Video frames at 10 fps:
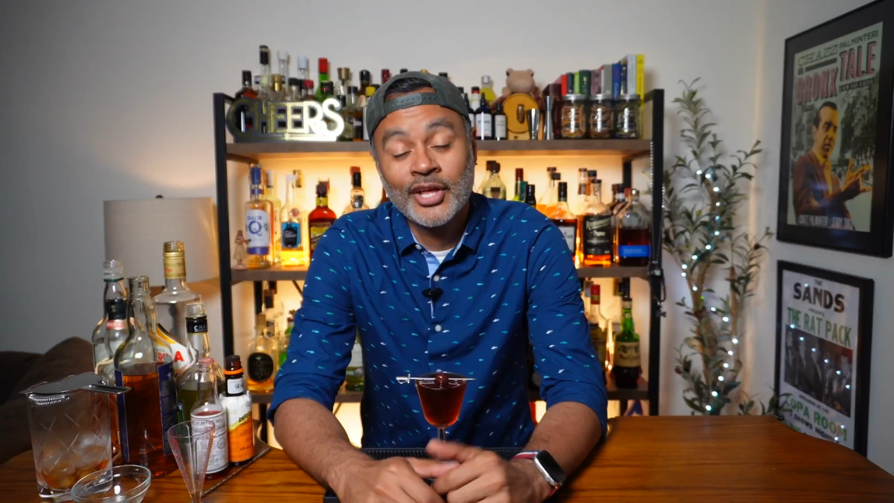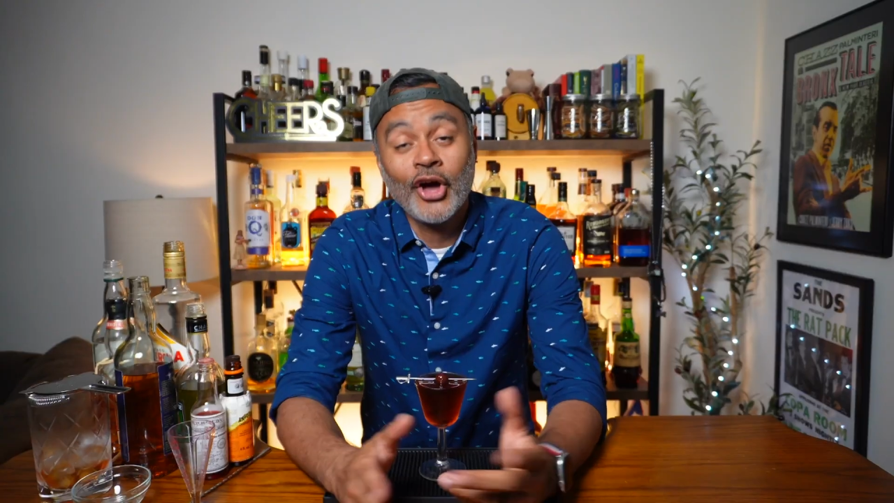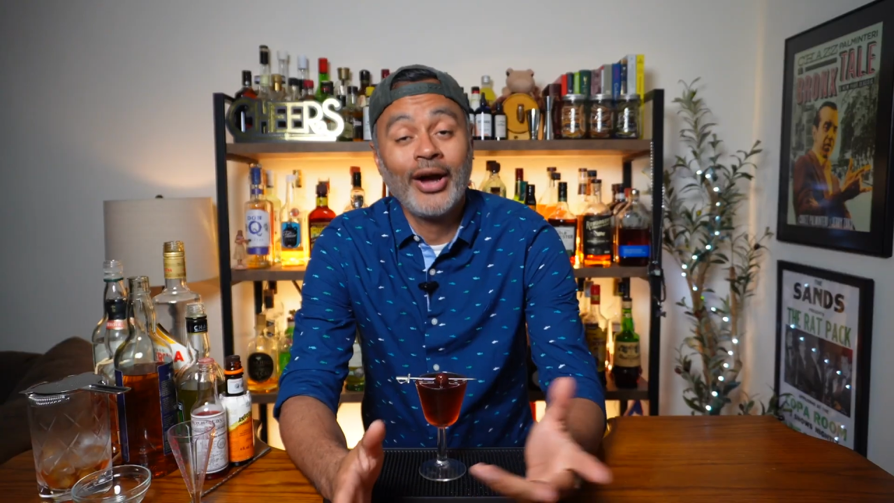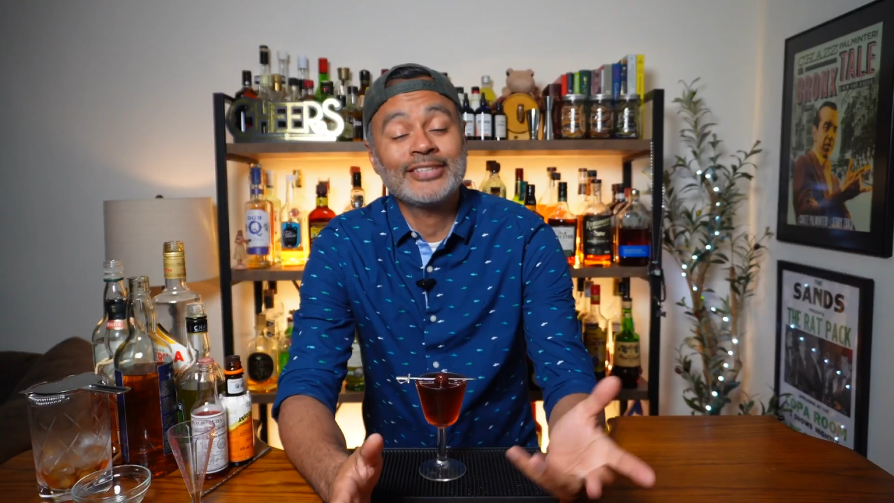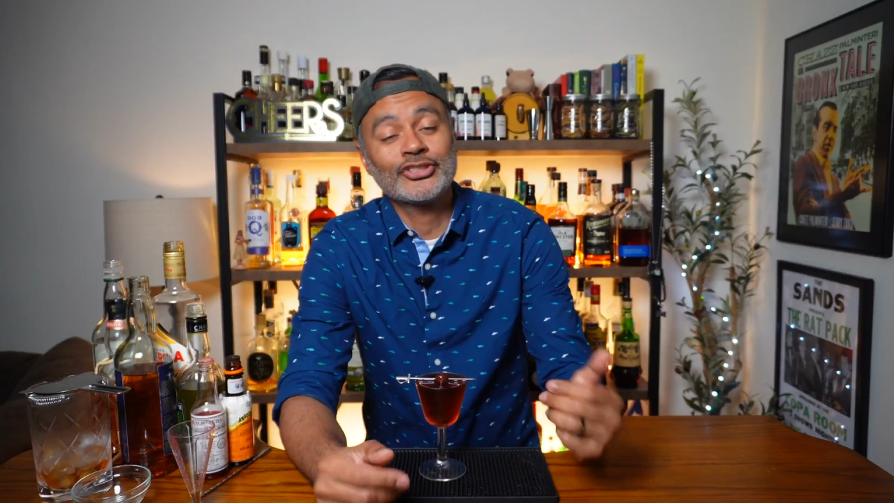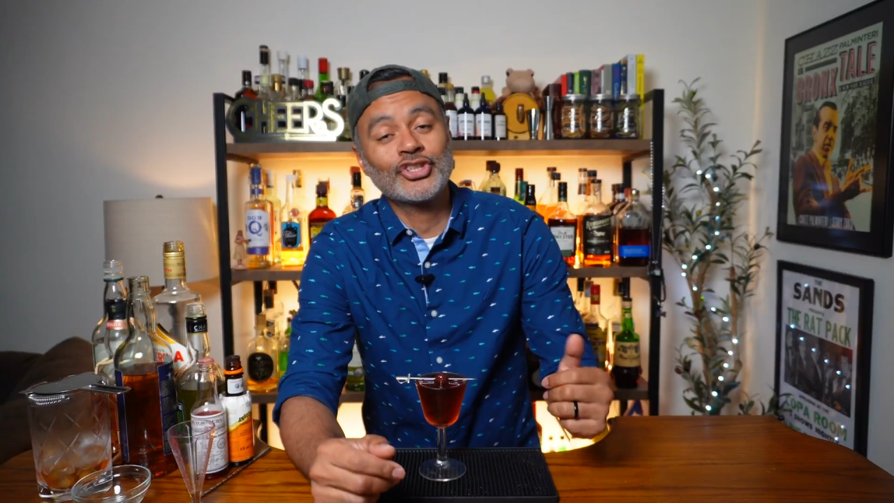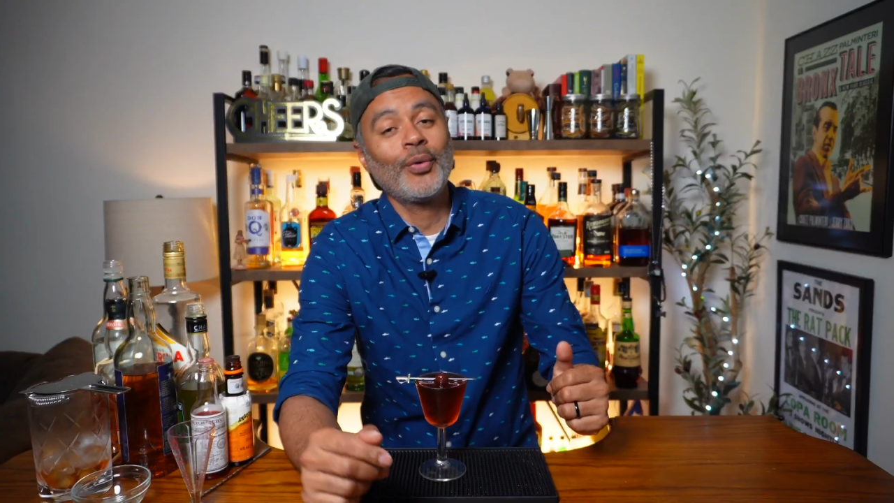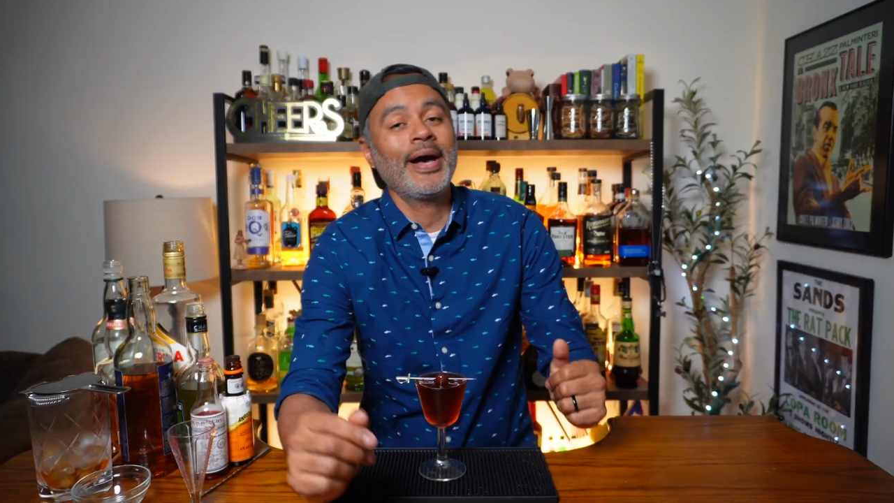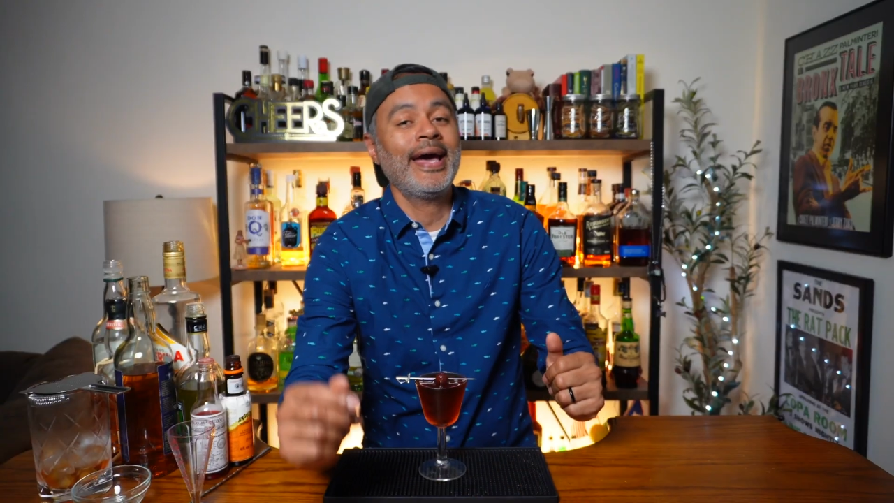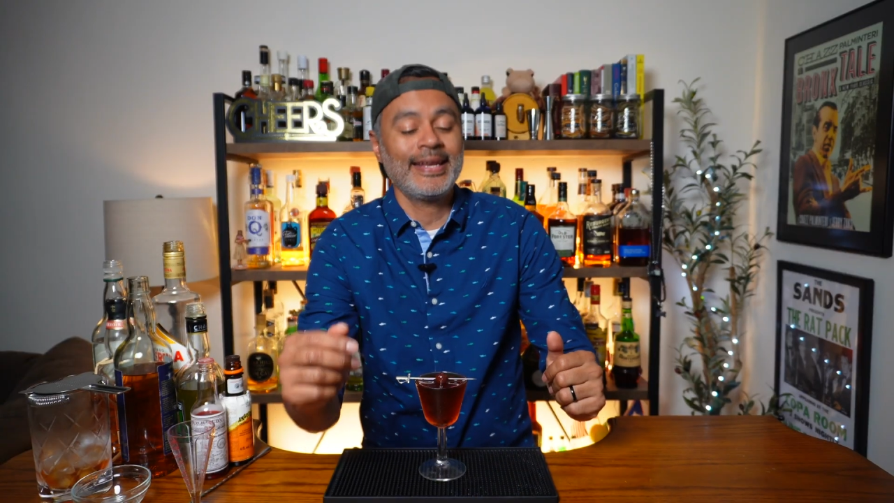All right, so let's go
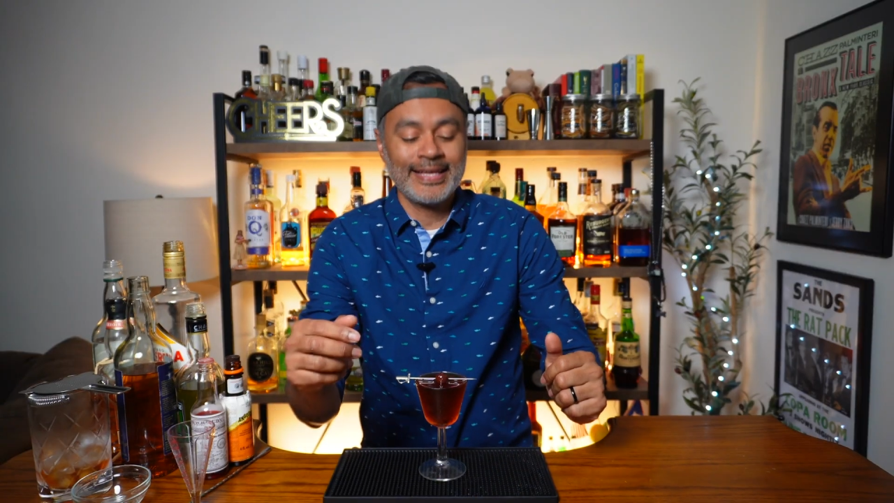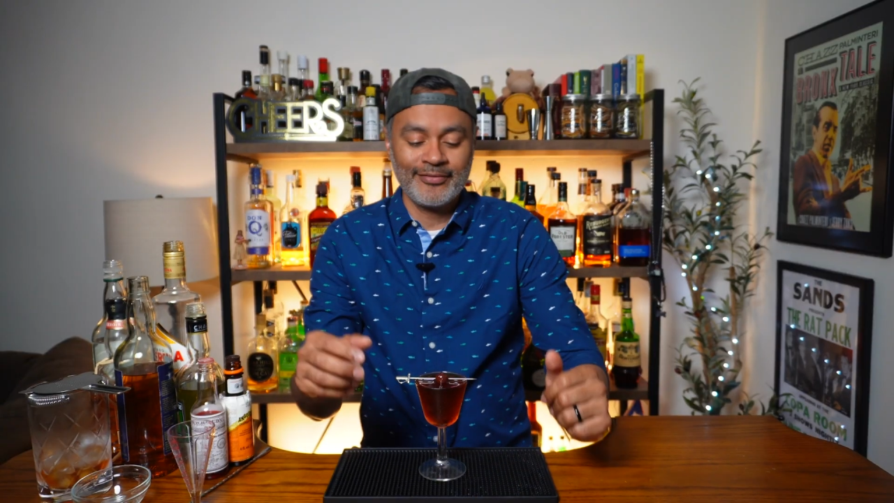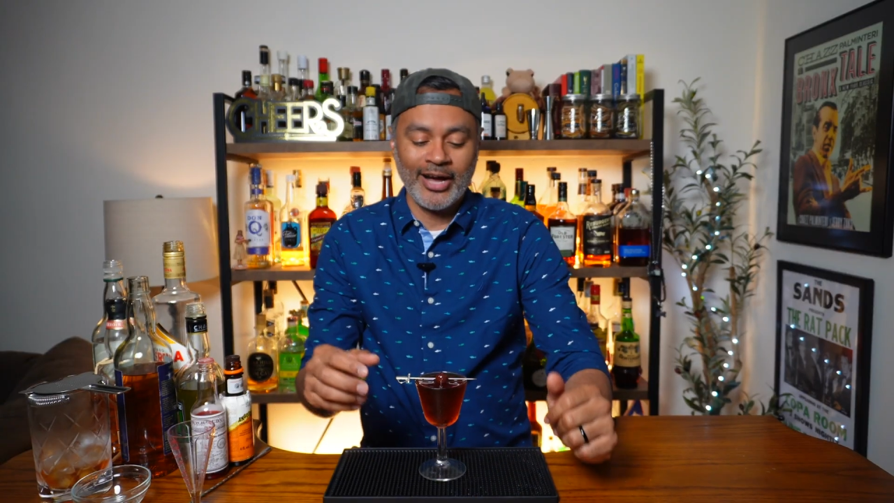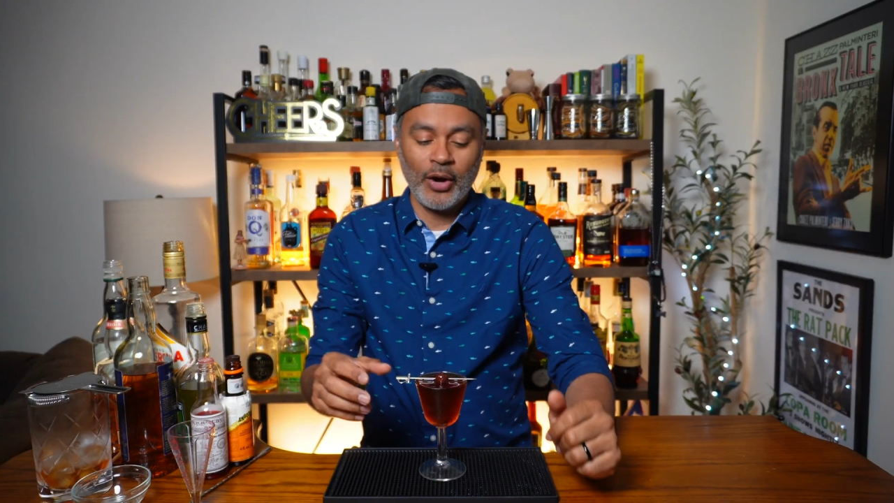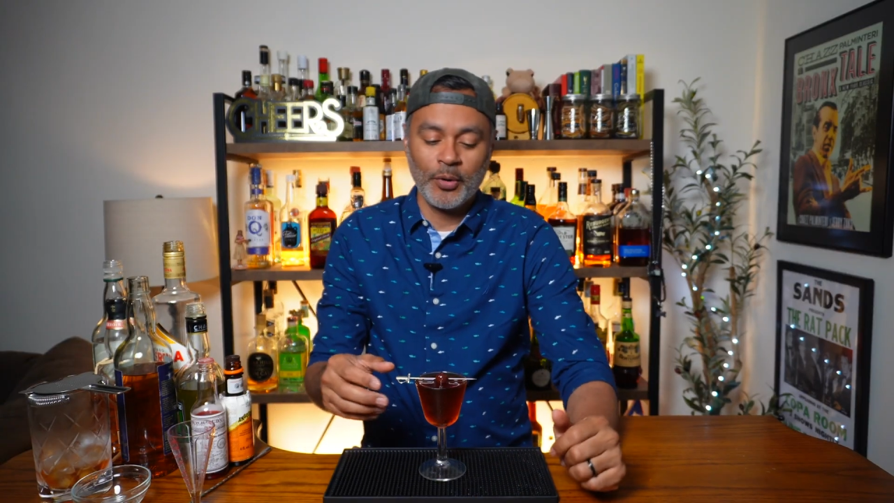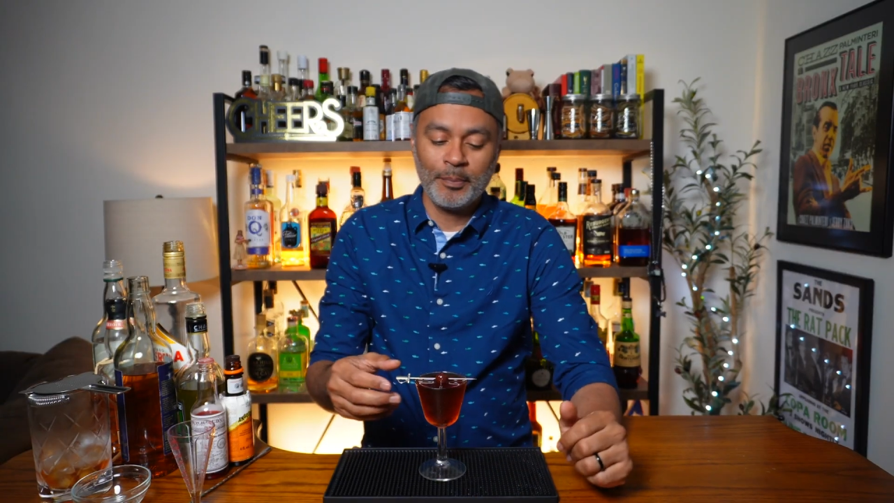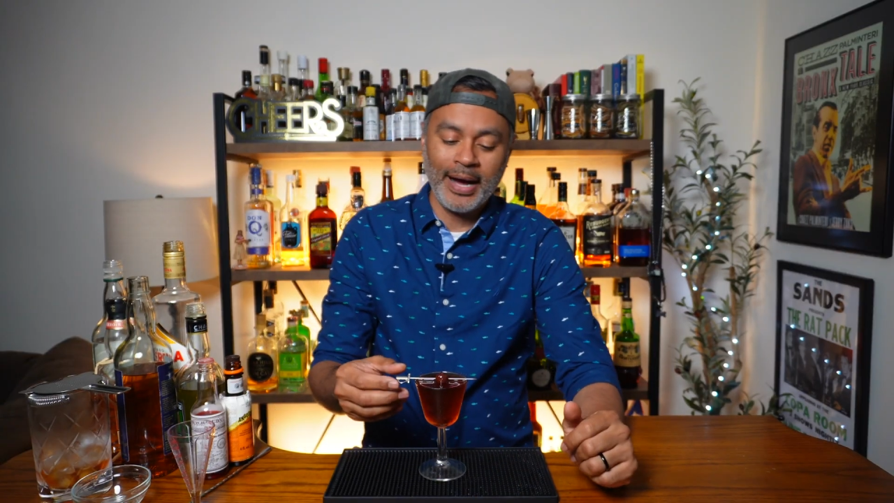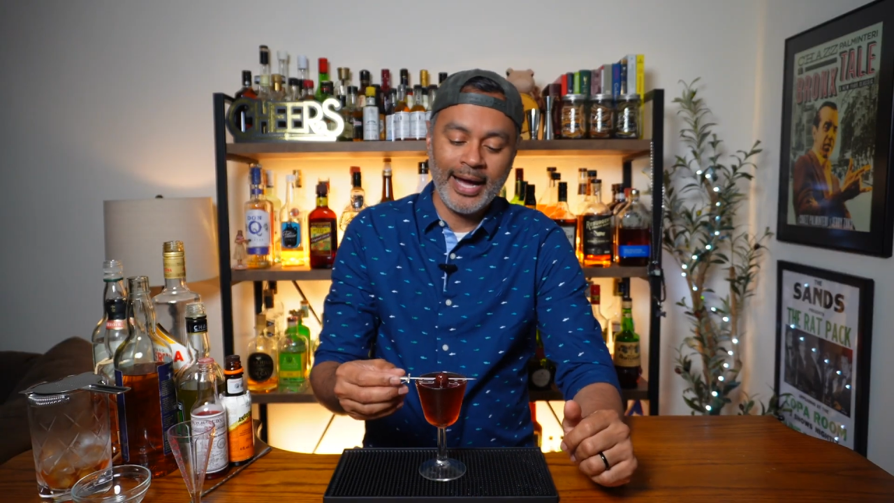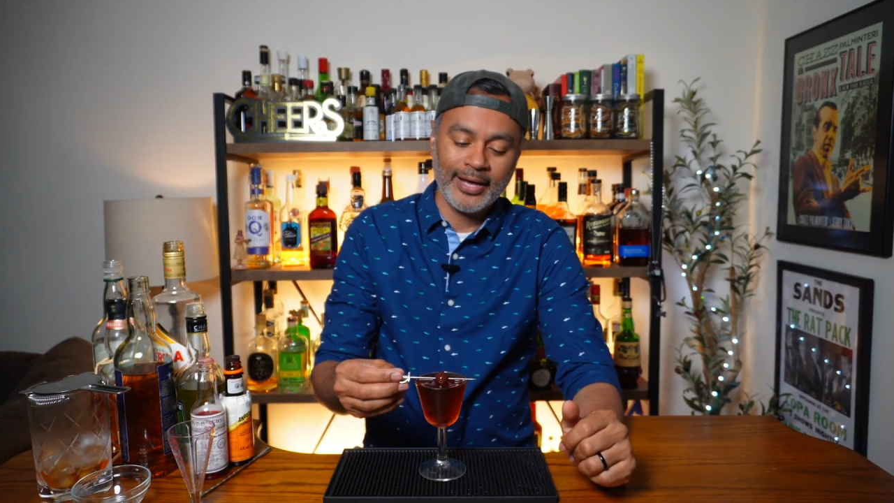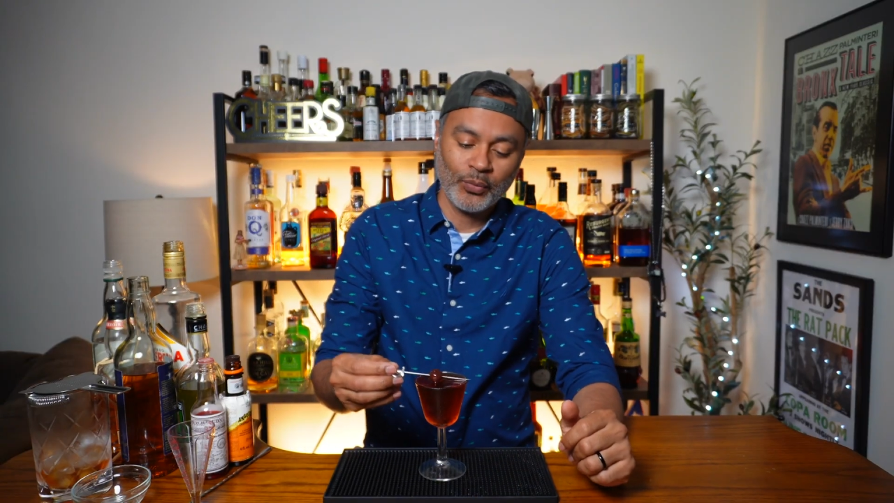ahead and give our
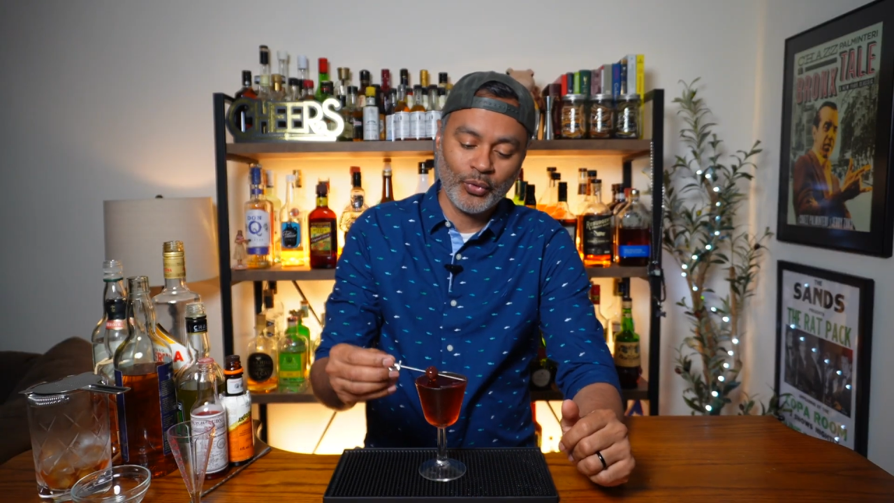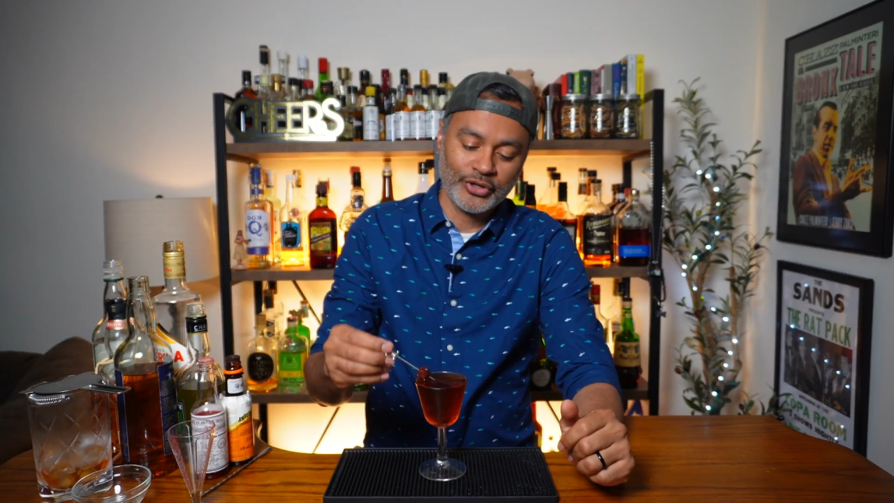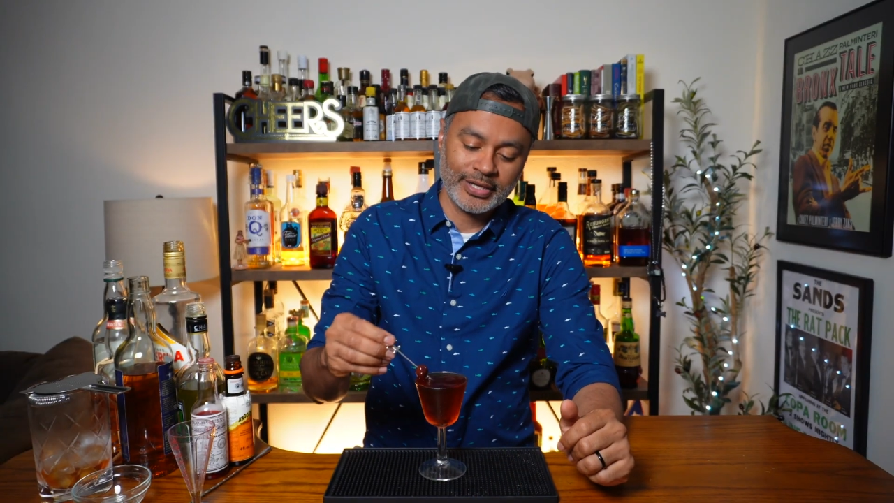Bywater